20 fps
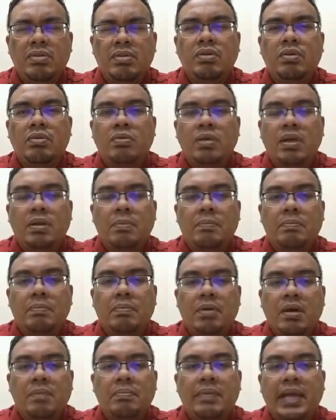you will
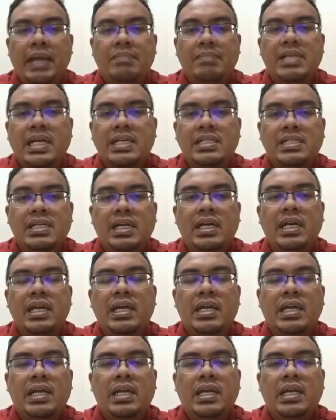perhaps
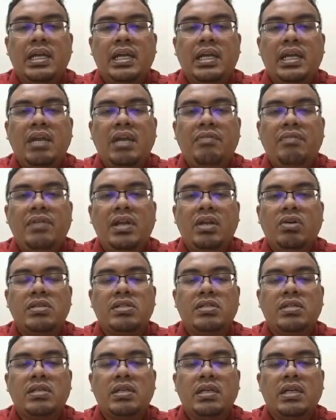answer, he
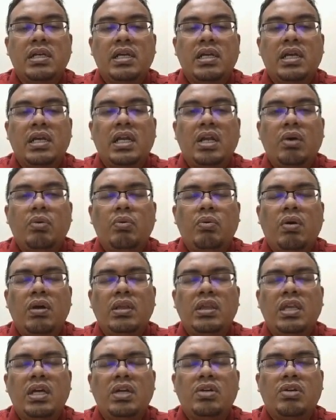feels the
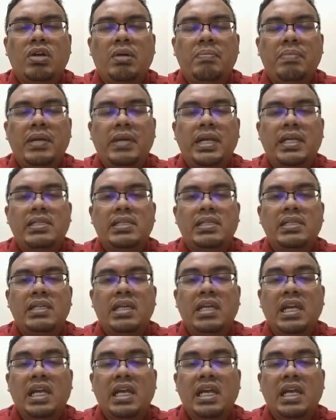water droplets